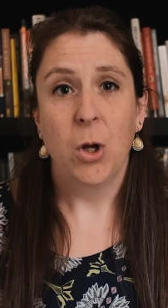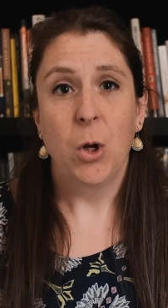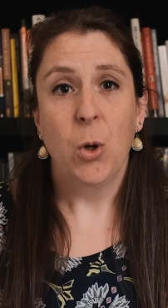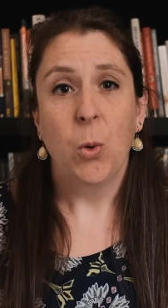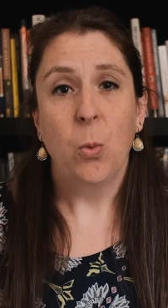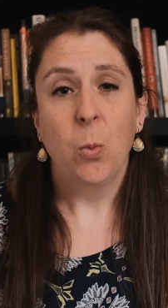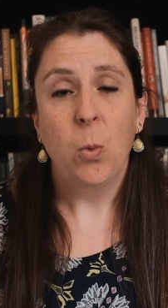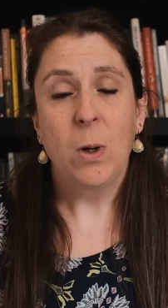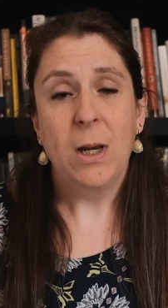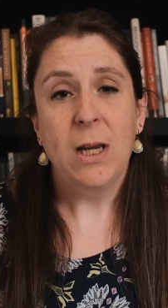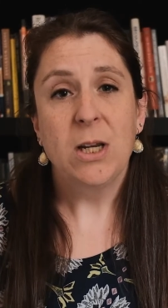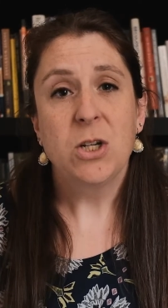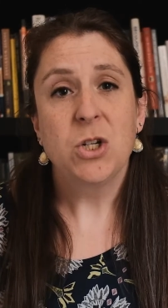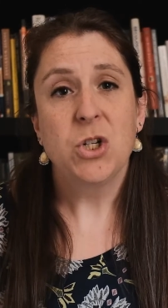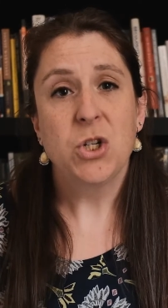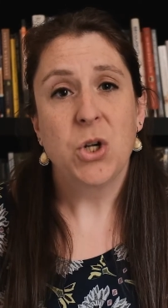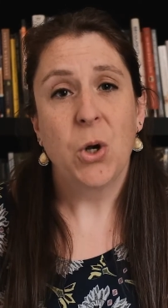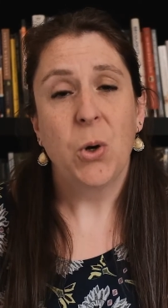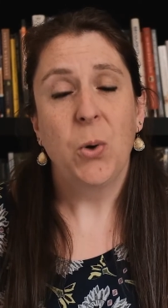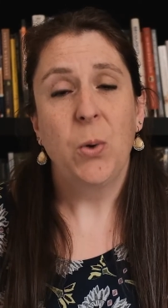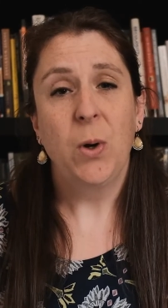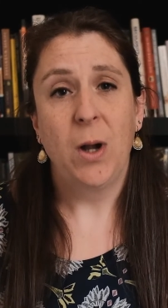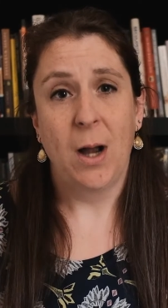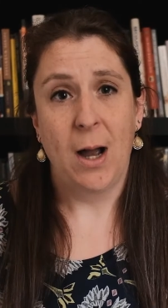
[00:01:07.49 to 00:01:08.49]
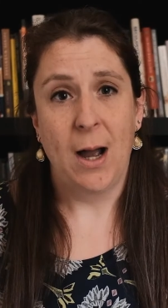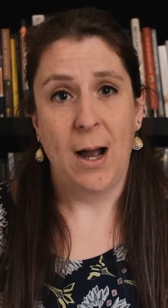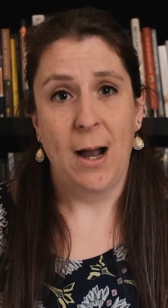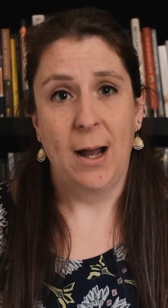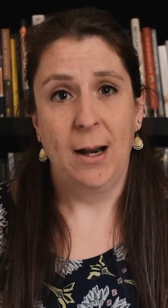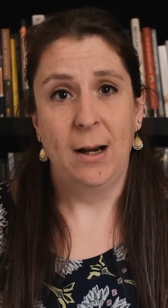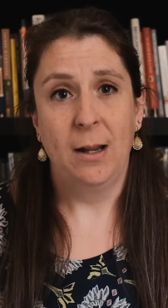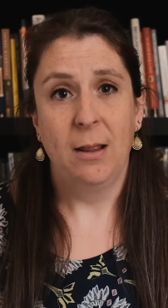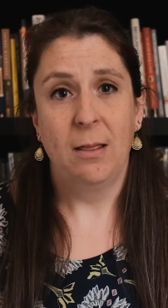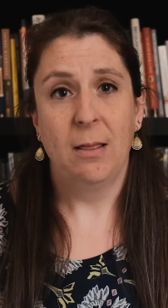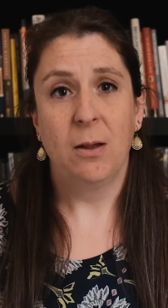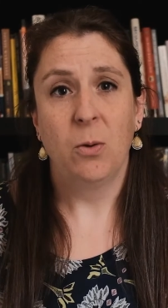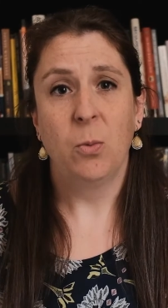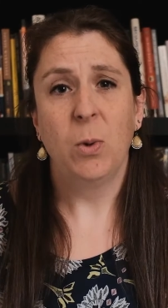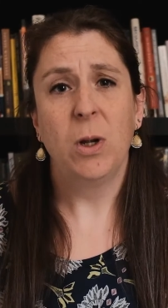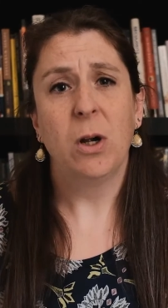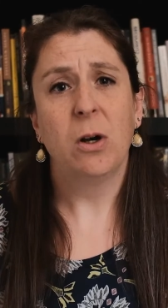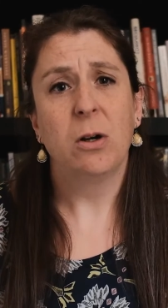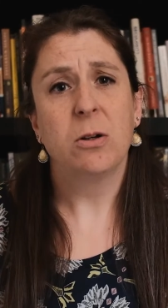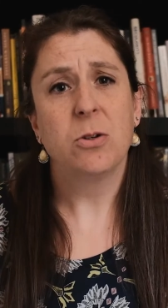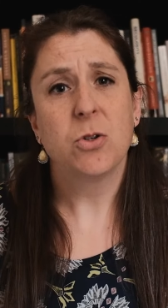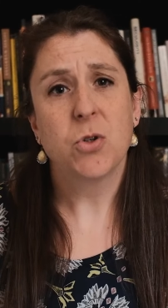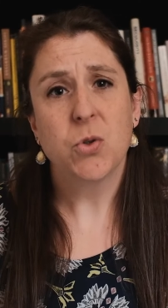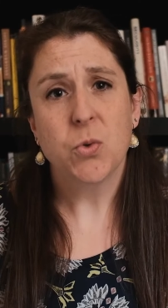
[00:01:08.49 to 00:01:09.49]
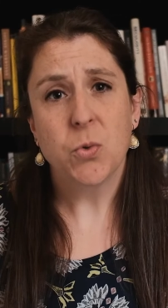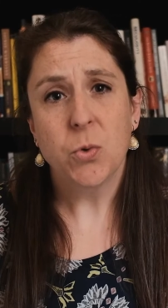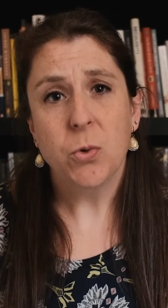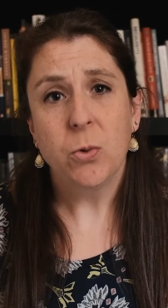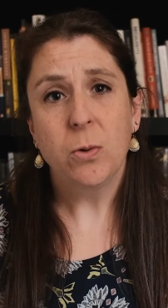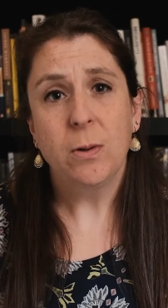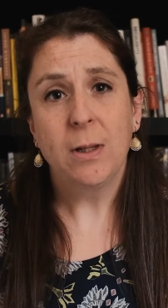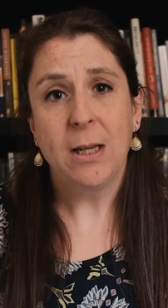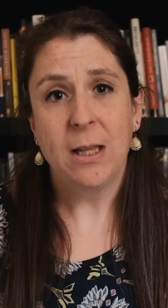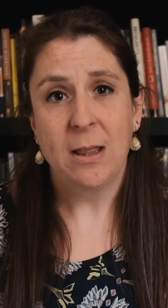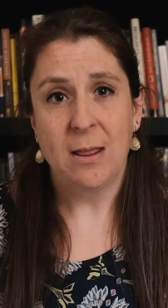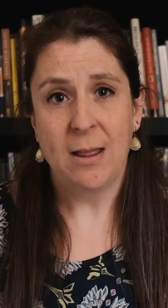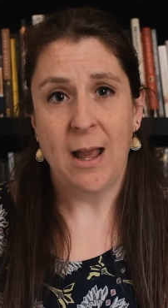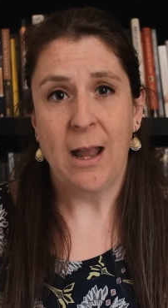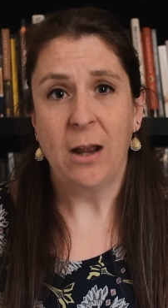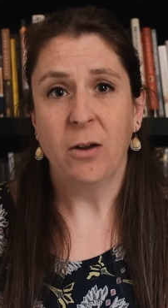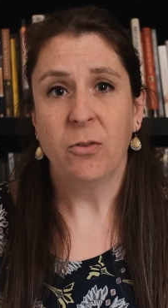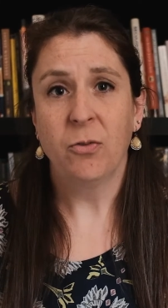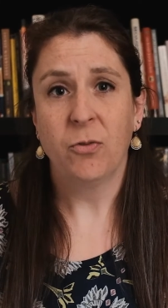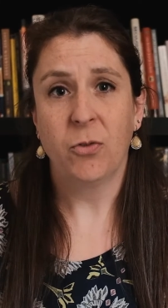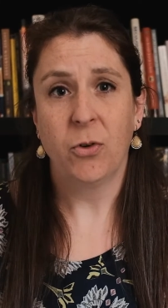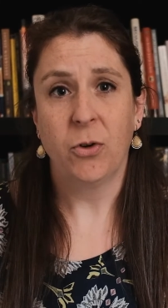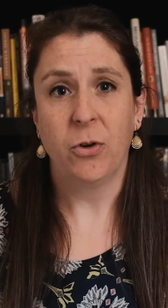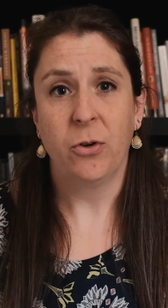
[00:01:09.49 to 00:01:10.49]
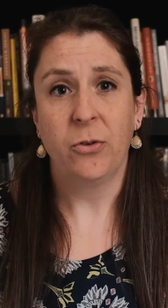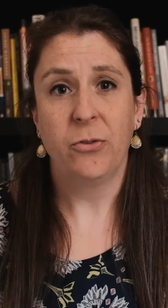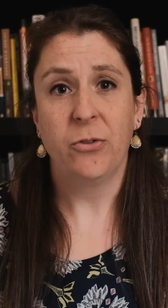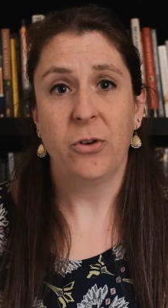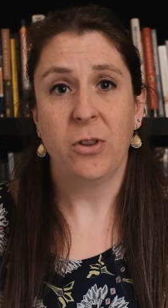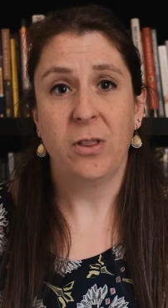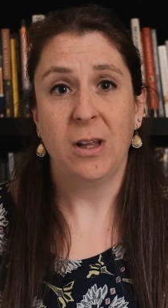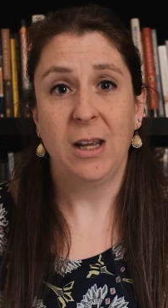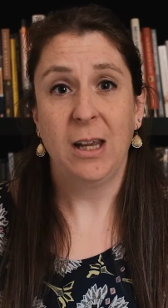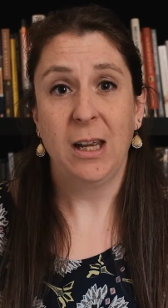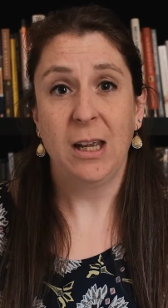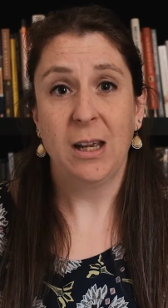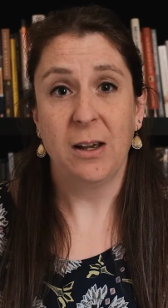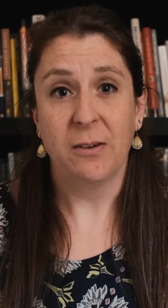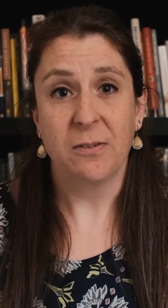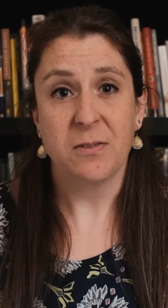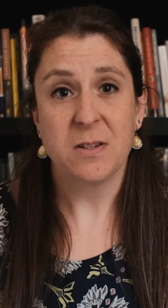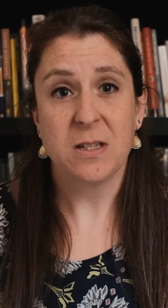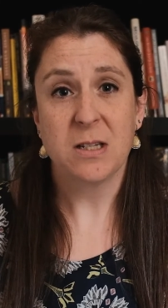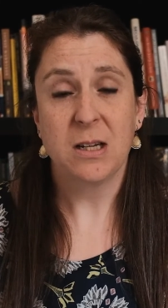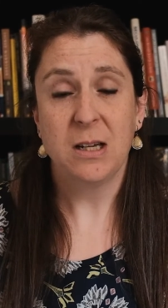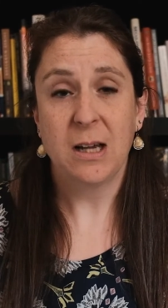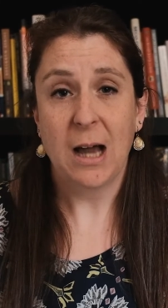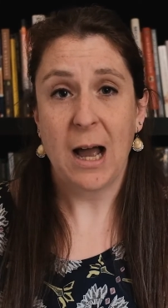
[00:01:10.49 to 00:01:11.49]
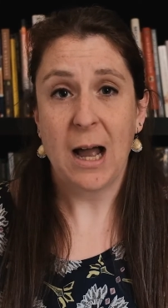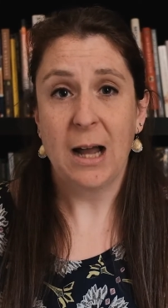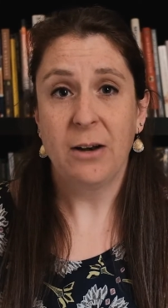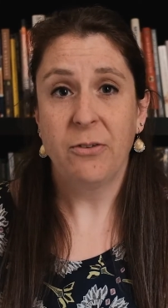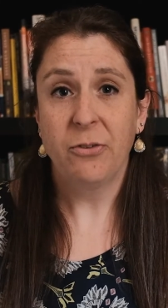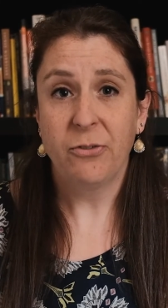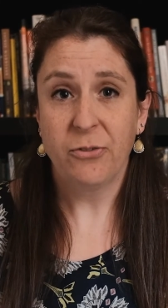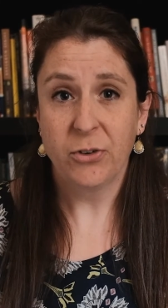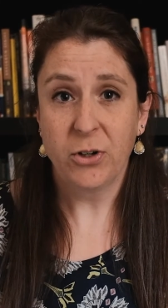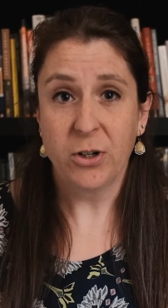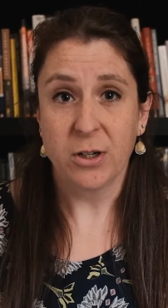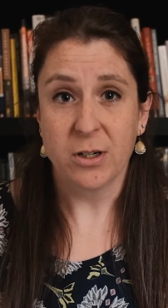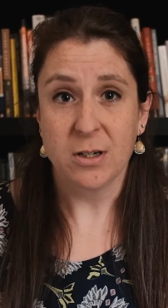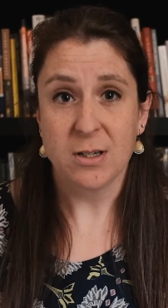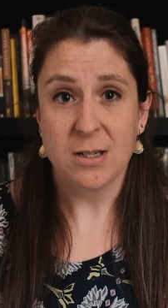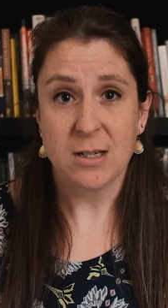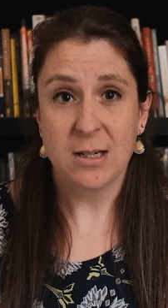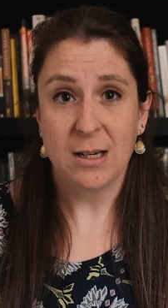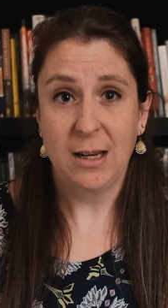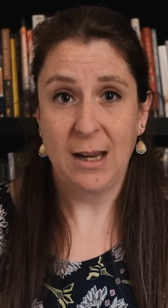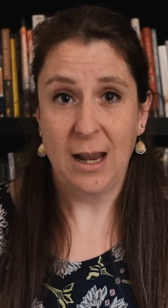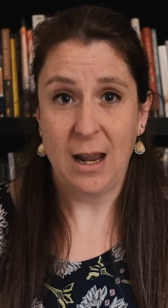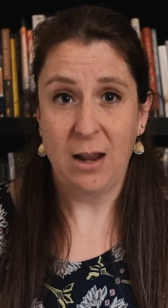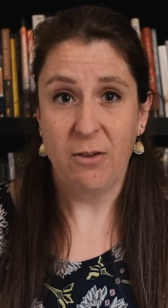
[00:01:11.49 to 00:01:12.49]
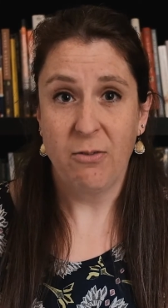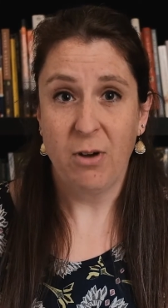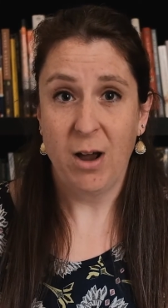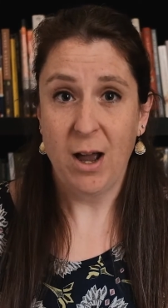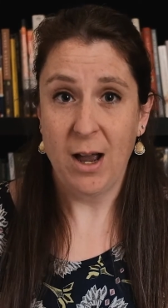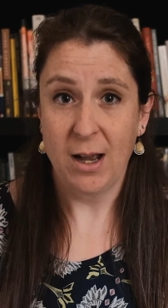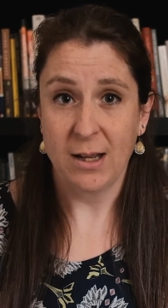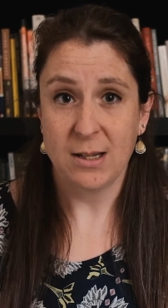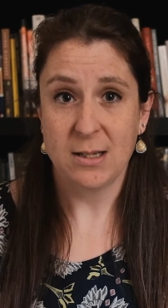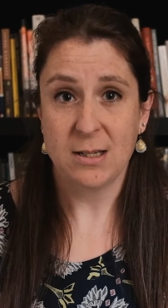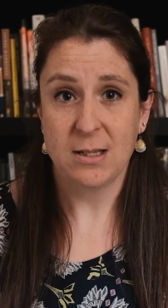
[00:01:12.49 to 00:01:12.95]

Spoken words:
we show God that we are truly thankful for the gifts God first gave us.